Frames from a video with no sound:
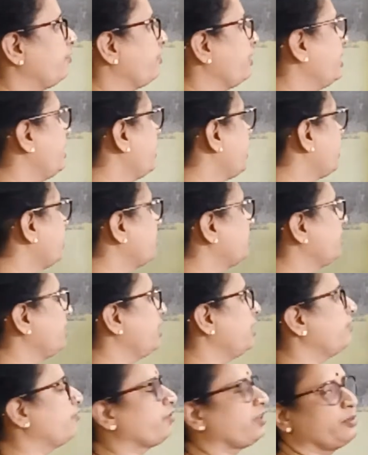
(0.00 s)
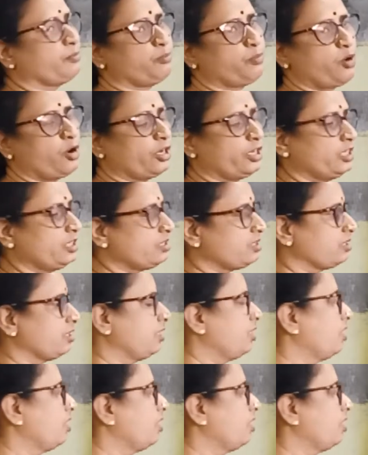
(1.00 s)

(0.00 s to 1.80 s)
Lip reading: field at three different points.